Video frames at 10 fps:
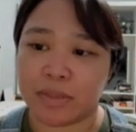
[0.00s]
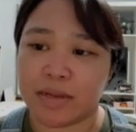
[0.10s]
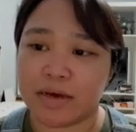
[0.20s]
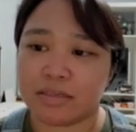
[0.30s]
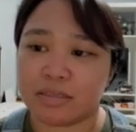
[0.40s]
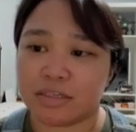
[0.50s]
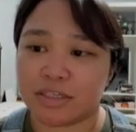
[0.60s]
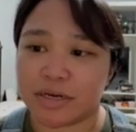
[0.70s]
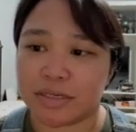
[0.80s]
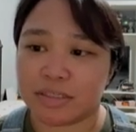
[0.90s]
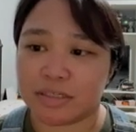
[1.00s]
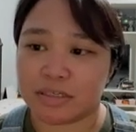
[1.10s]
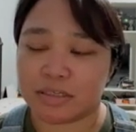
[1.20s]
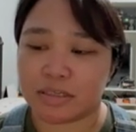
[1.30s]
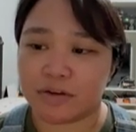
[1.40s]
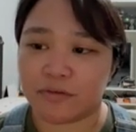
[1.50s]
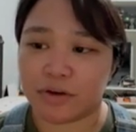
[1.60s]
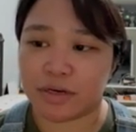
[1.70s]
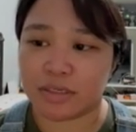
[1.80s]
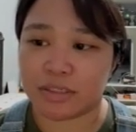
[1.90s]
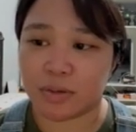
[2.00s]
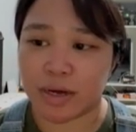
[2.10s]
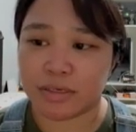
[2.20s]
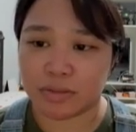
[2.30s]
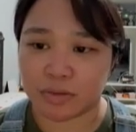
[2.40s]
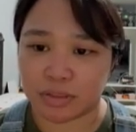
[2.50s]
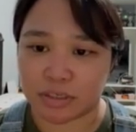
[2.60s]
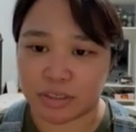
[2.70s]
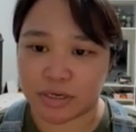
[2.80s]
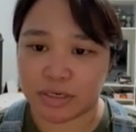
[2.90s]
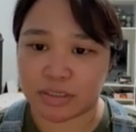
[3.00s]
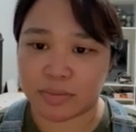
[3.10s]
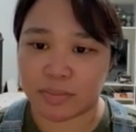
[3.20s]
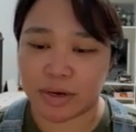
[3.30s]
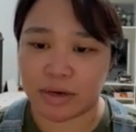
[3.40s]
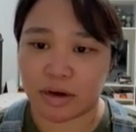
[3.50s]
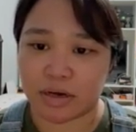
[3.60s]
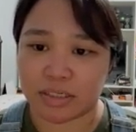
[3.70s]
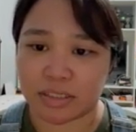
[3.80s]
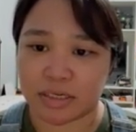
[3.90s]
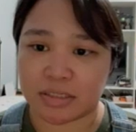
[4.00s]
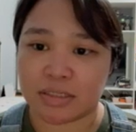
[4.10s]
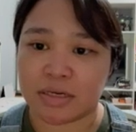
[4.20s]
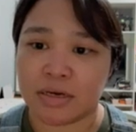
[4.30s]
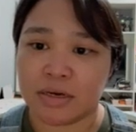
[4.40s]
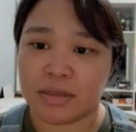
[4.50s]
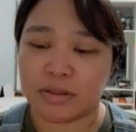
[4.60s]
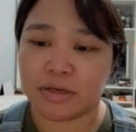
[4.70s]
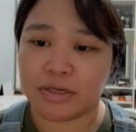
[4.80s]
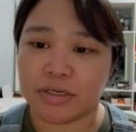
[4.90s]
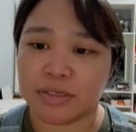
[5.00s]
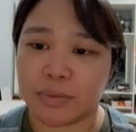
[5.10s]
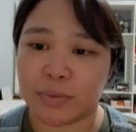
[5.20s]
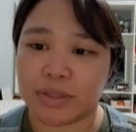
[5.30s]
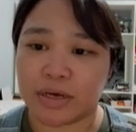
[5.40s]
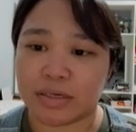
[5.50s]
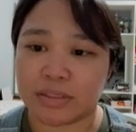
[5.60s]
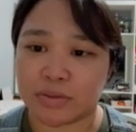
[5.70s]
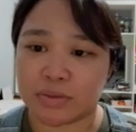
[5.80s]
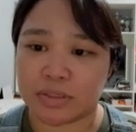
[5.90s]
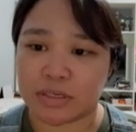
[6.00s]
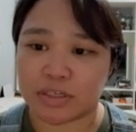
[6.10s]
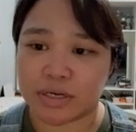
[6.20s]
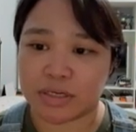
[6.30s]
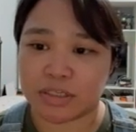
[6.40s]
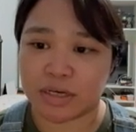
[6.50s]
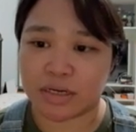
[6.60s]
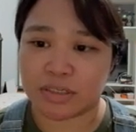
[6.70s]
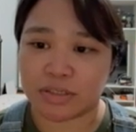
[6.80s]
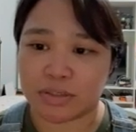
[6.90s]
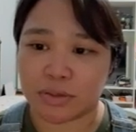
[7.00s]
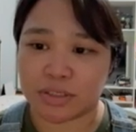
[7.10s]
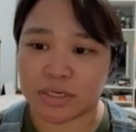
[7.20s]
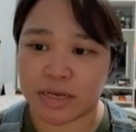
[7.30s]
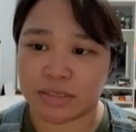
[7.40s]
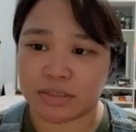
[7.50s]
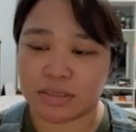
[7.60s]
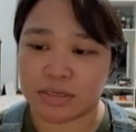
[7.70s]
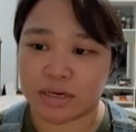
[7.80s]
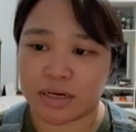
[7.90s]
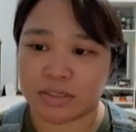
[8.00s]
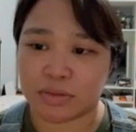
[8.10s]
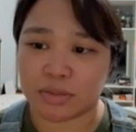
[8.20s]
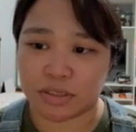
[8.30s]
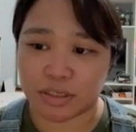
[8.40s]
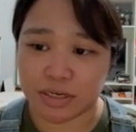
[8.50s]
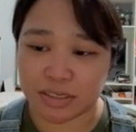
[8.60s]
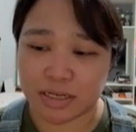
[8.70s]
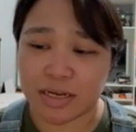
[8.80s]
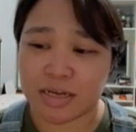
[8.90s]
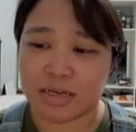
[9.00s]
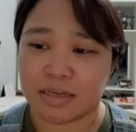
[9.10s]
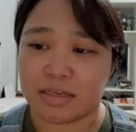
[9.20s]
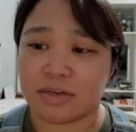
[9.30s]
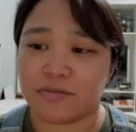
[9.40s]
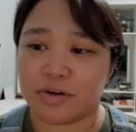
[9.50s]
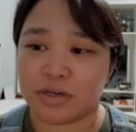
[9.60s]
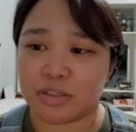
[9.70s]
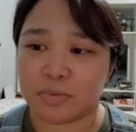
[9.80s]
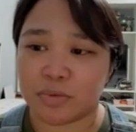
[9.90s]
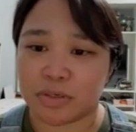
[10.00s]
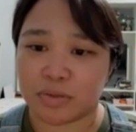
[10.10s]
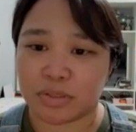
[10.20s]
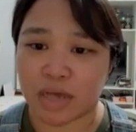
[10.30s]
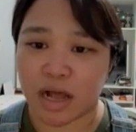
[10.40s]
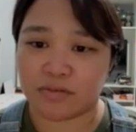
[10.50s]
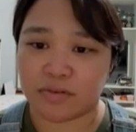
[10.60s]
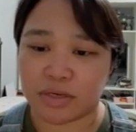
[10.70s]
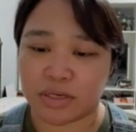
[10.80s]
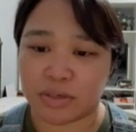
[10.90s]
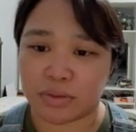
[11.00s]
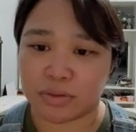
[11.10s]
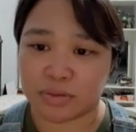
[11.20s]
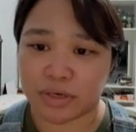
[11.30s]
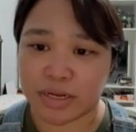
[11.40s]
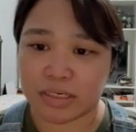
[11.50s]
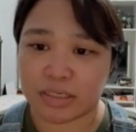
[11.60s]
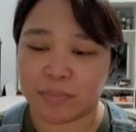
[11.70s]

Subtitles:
Next, citrate is converted to isocitrate by a conitase. Third, with isocitrate dehydrogenase, the isocitrate is converted to produce alpha-ketoglutarate,